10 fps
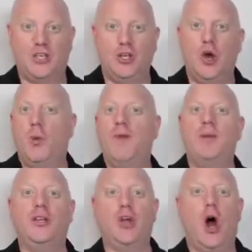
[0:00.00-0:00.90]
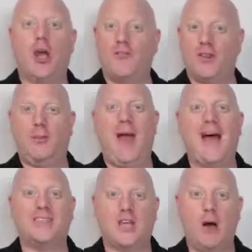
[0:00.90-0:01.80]
You know, we've been talking for the
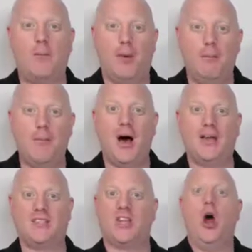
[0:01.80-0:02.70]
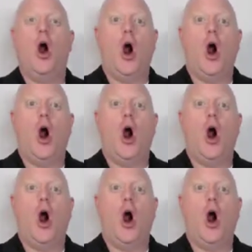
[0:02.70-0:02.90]
past couple months